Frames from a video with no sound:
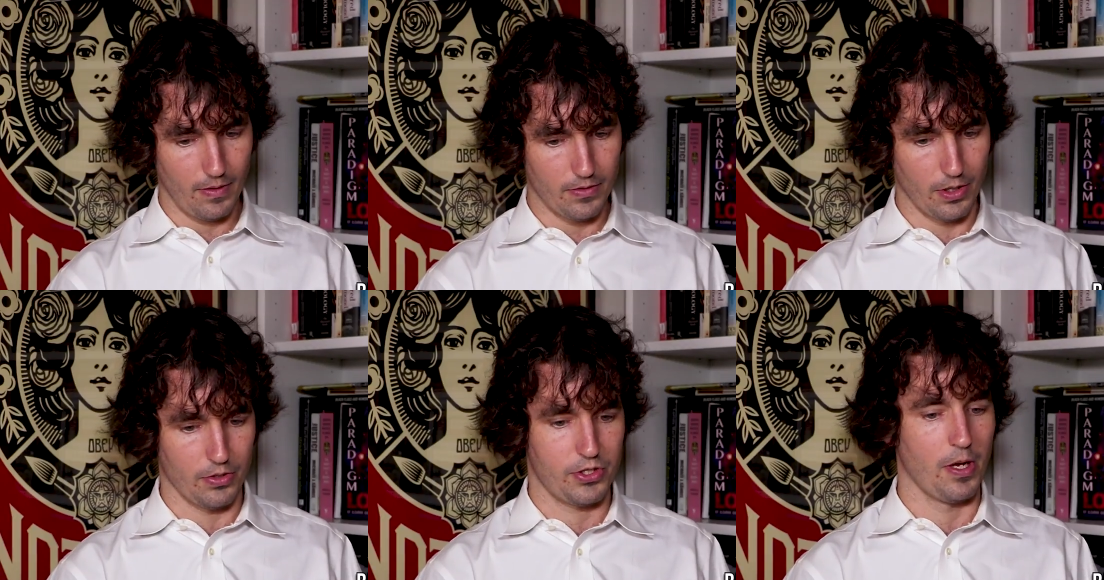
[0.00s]

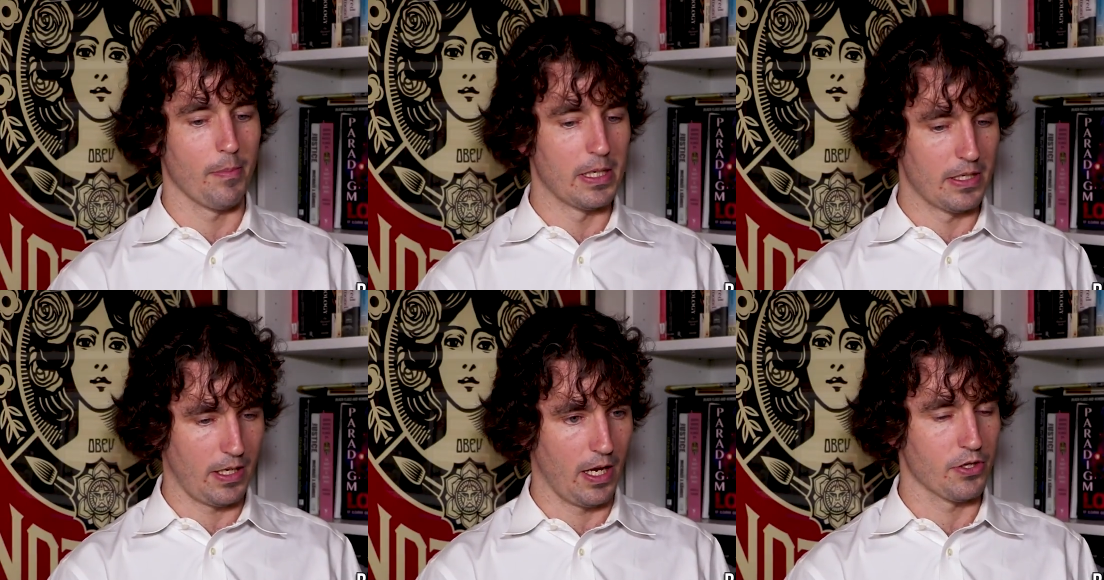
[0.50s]
Speaker 1: there are some
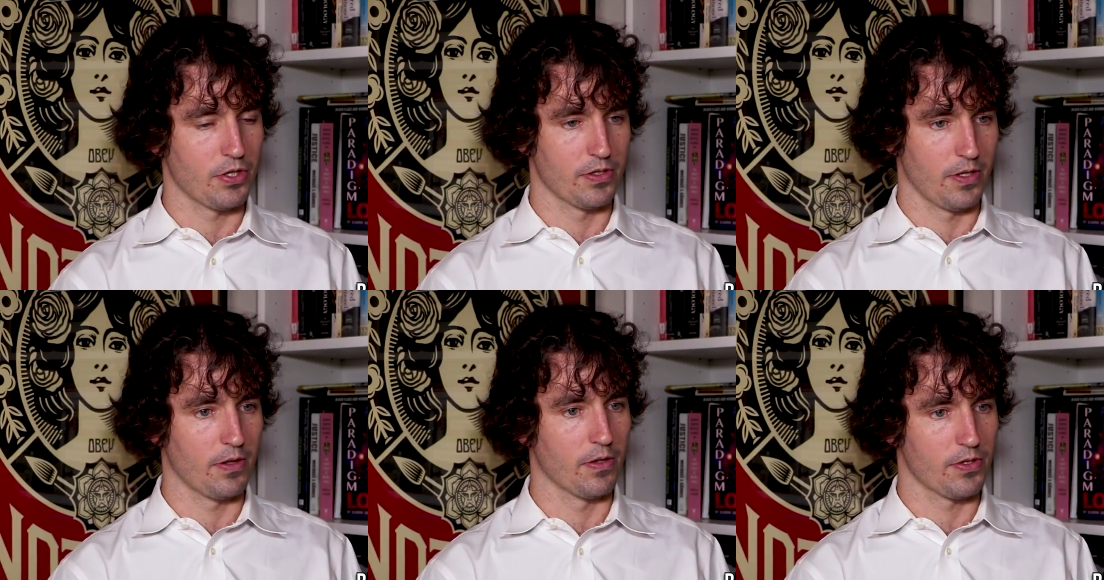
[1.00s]
indications
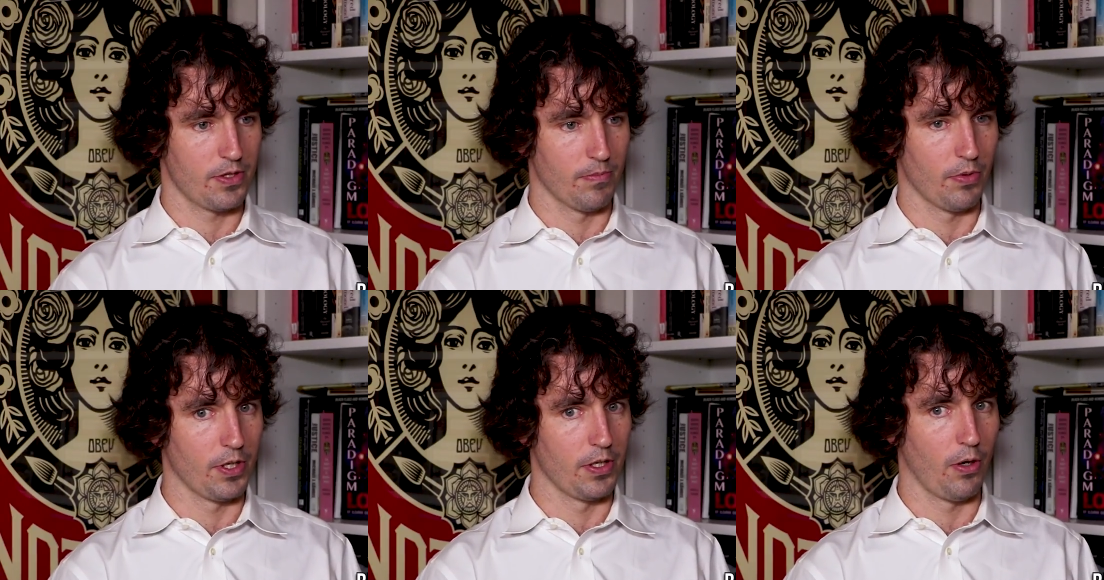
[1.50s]
that there's some
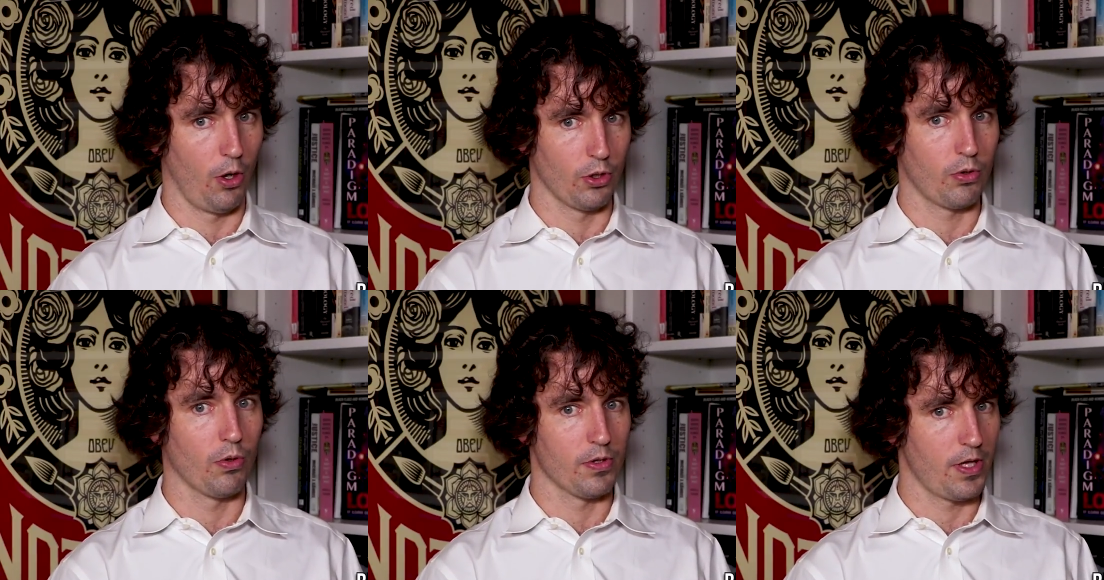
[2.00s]
pretty
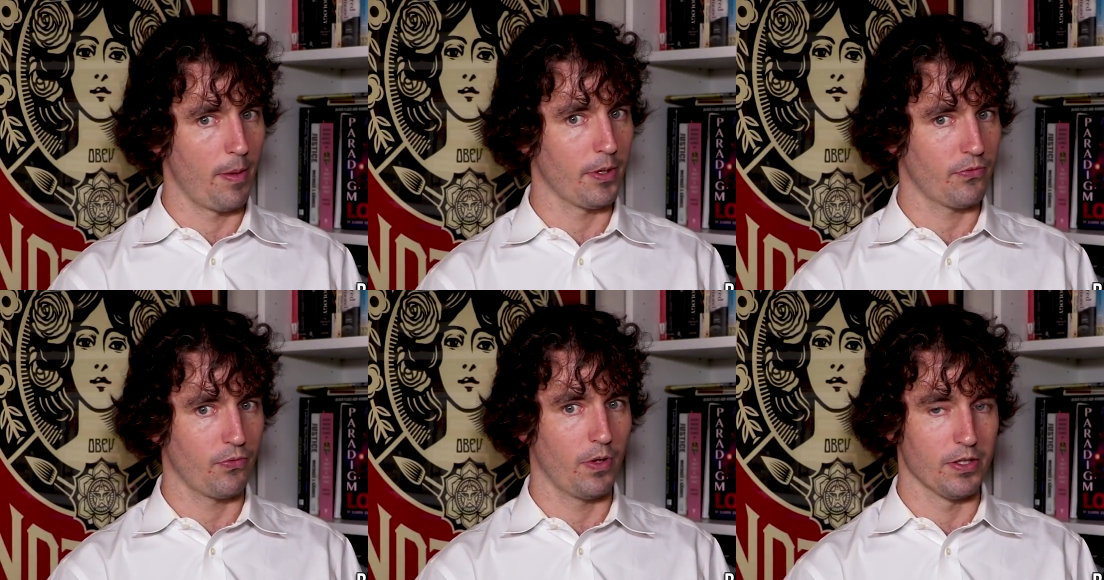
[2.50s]
hardcore Islamic
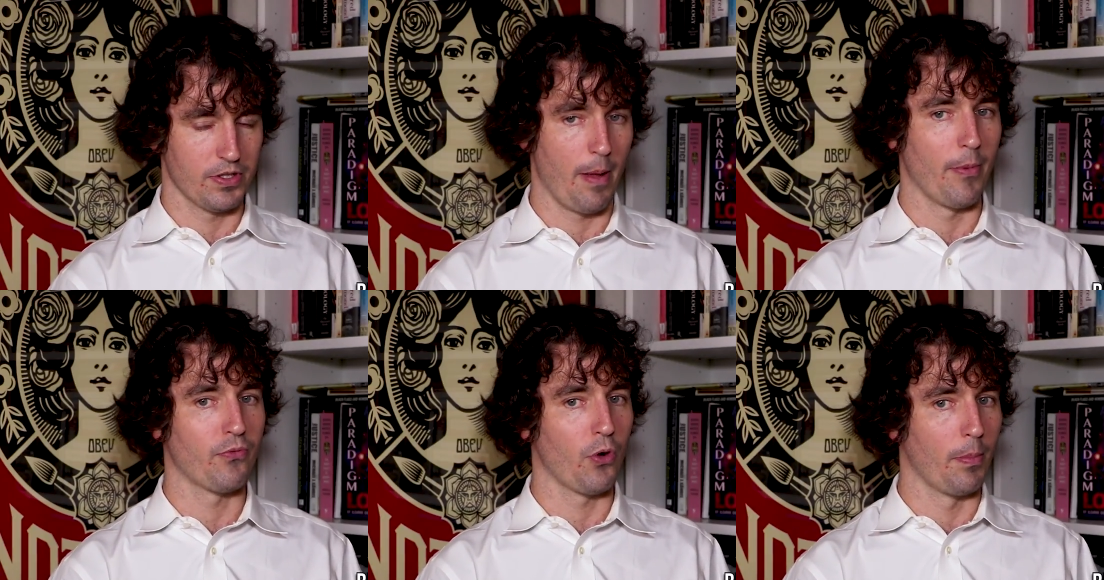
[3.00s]

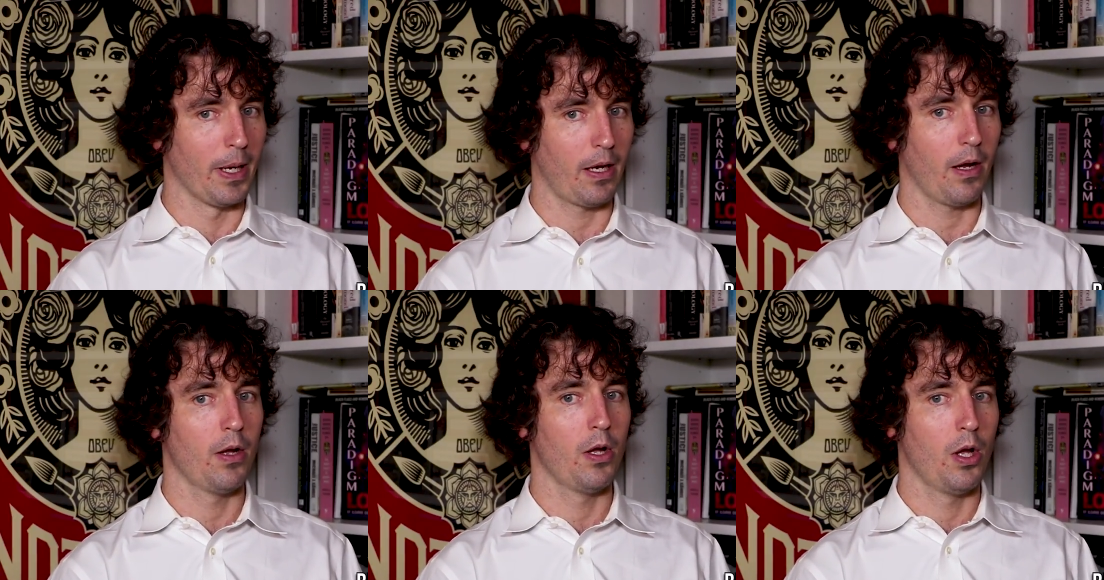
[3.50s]
Islamophobic
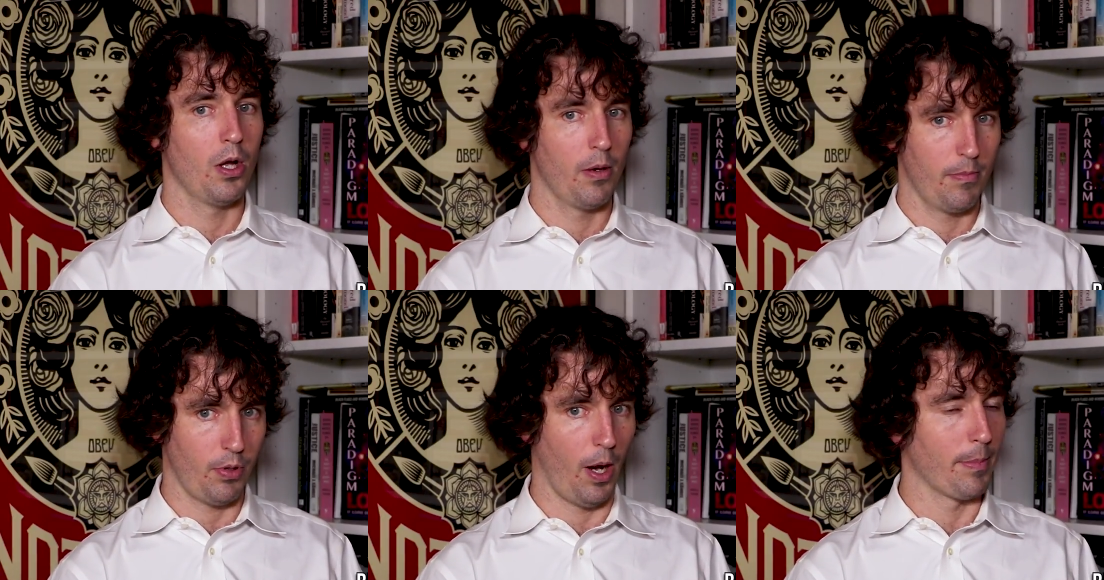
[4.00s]
right.
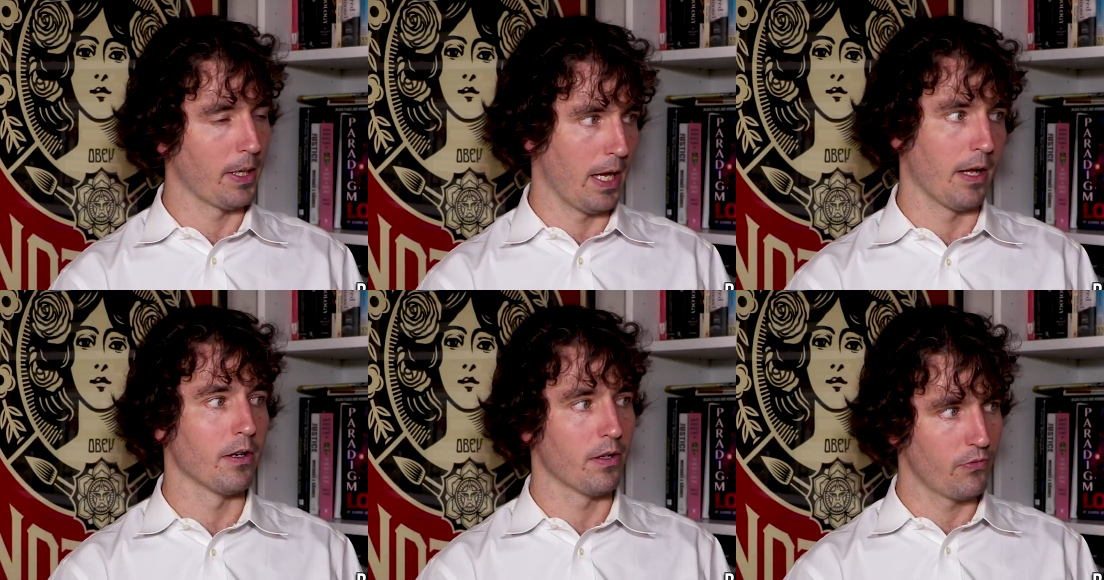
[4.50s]

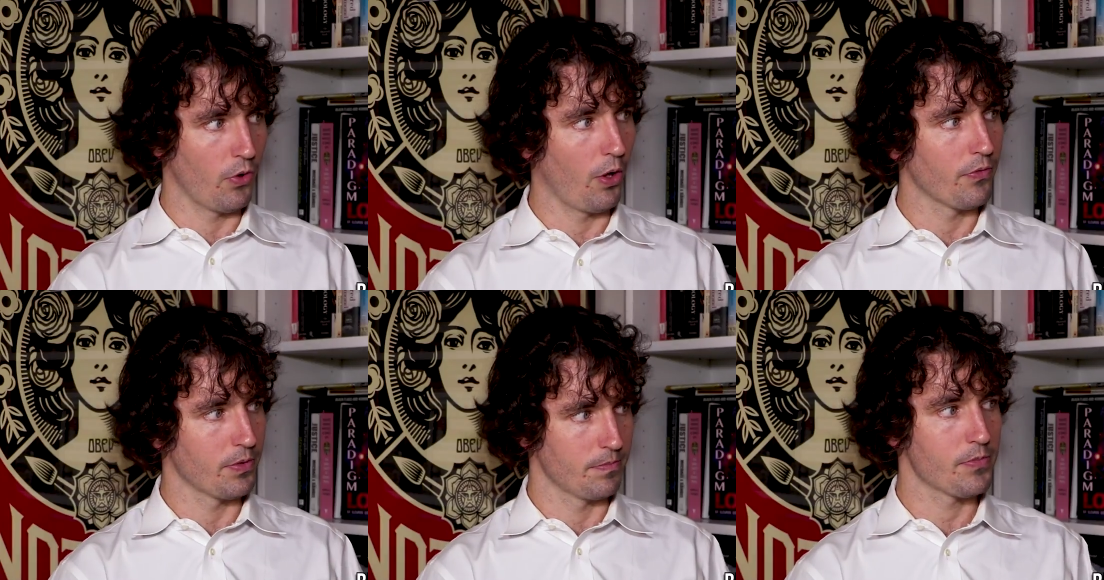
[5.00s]
propaganda
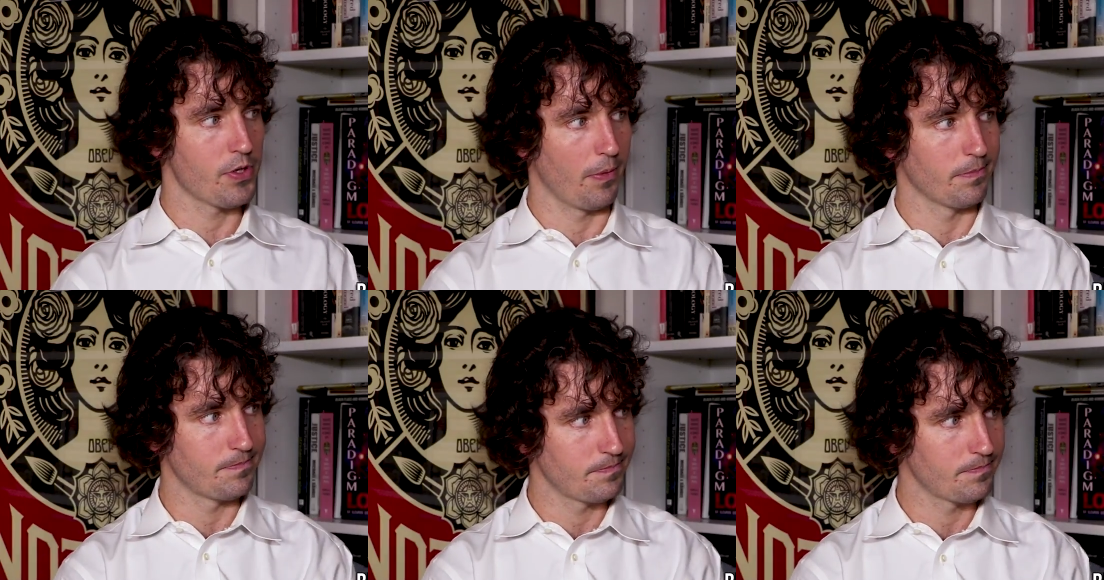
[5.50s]
involved. So,